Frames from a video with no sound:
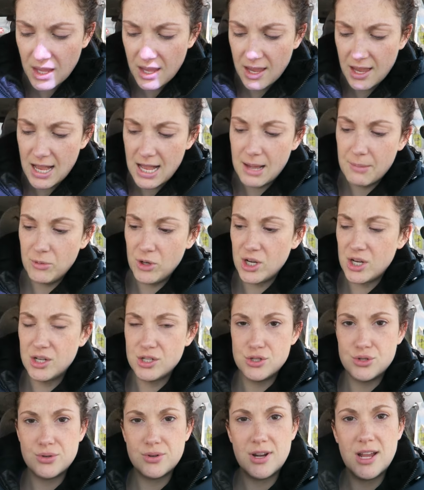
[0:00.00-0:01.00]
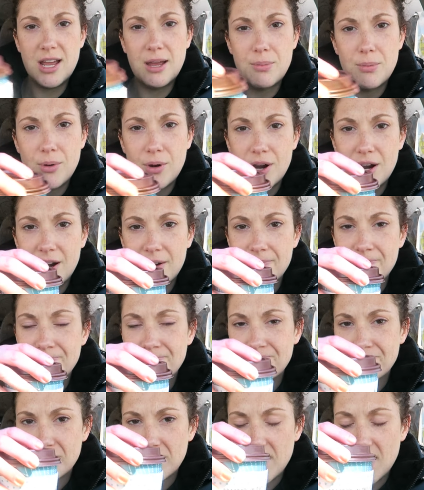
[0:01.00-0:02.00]
and I'm gonna drink more
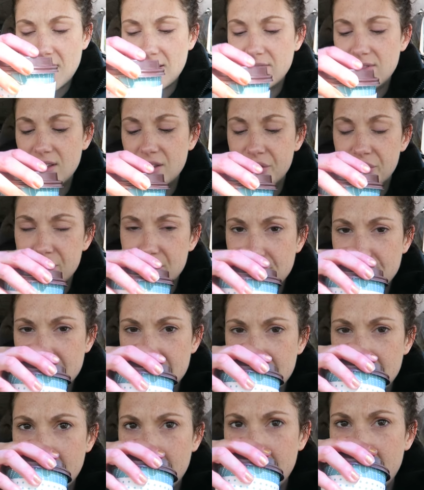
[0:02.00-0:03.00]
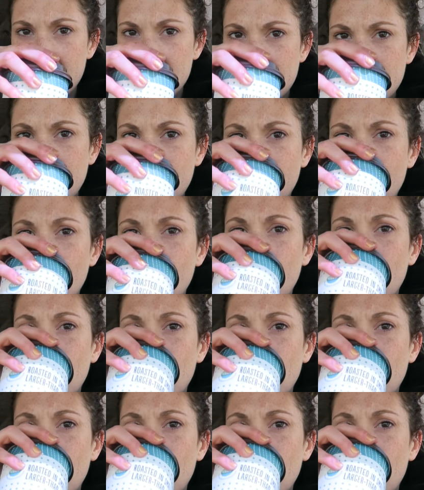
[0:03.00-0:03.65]
of this amazing,